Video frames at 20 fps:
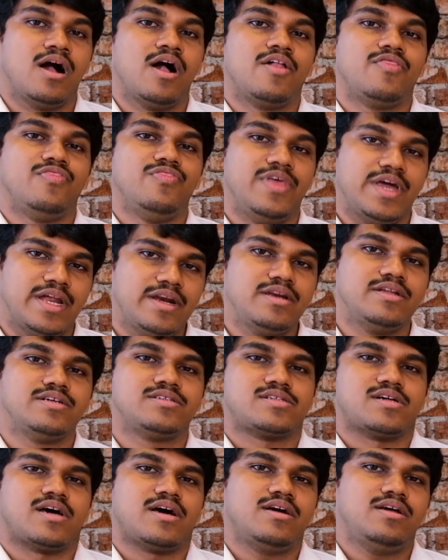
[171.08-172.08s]
then
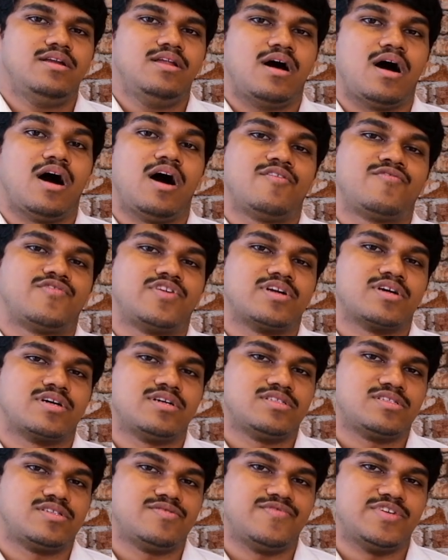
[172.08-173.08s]
decide after a
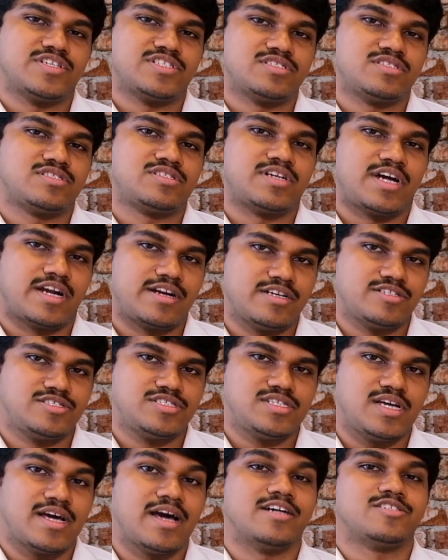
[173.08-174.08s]
conservation
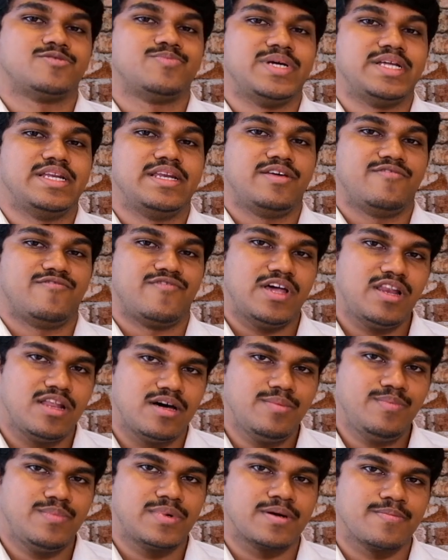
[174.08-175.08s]
strategy has been
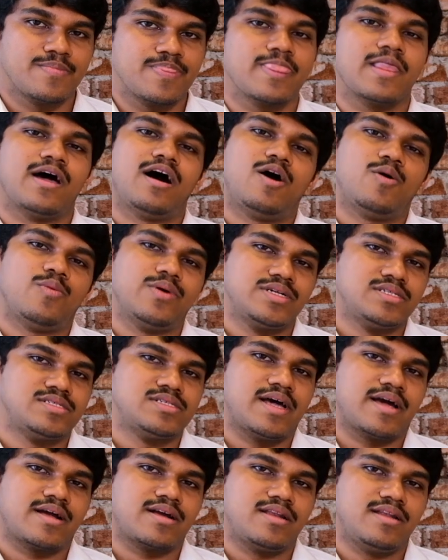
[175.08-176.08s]
developed how
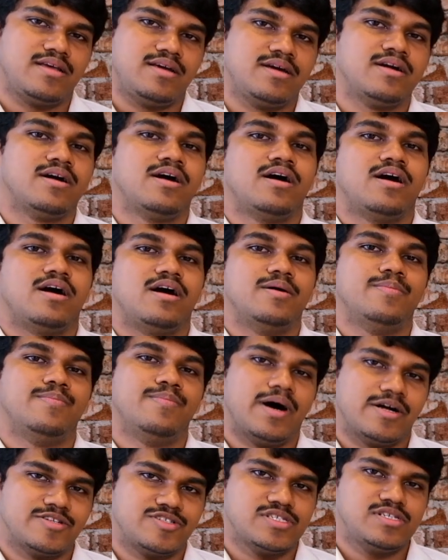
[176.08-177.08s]
exactly a
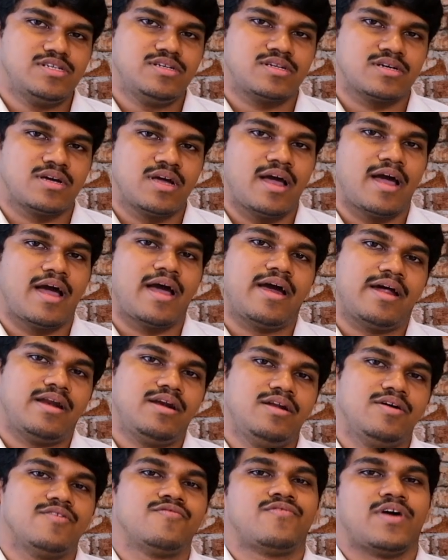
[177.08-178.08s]
budget
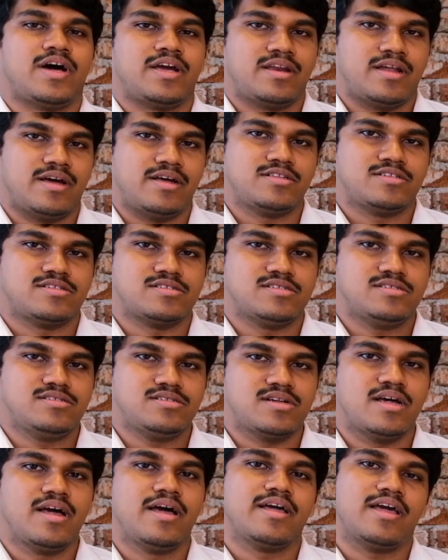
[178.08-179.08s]
and finances
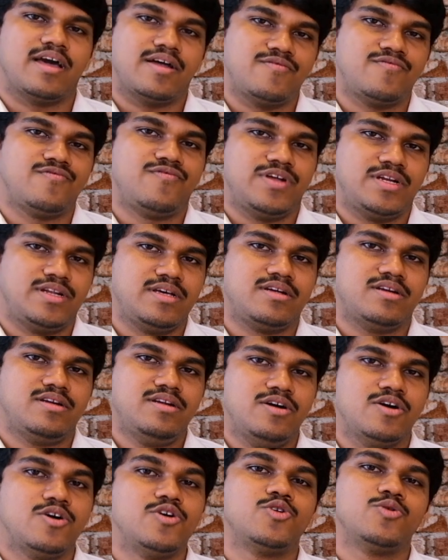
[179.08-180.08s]
can fit in
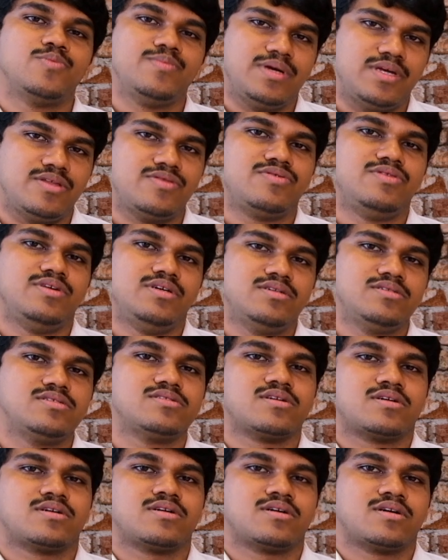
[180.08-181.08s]
to meet these
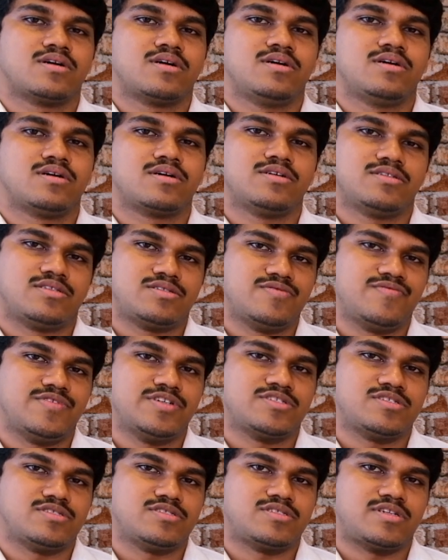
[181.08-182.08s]

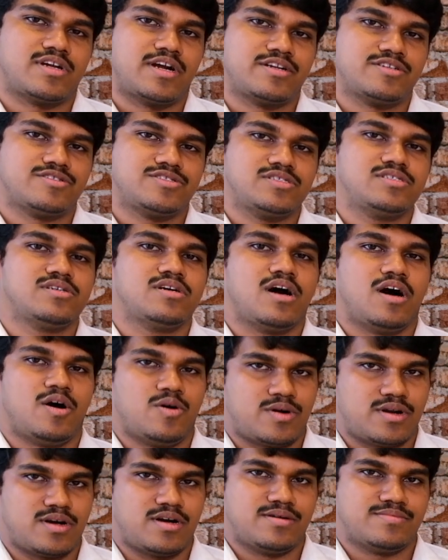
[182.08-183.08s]
conservation strategy
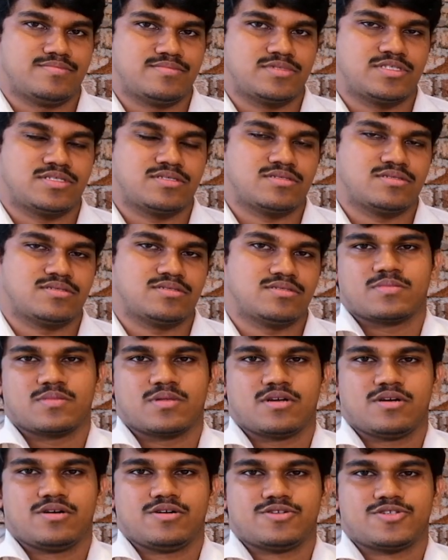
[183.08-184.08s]
outcomes.
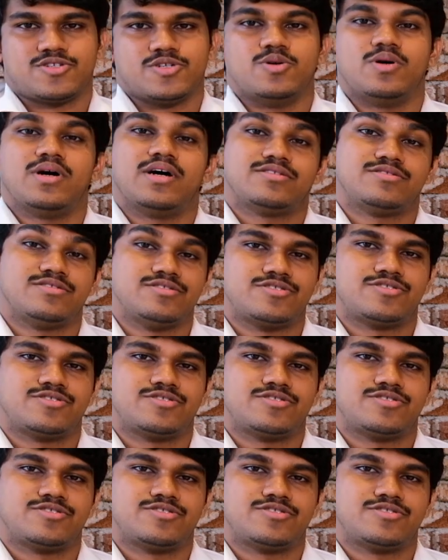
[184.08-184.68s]
So as this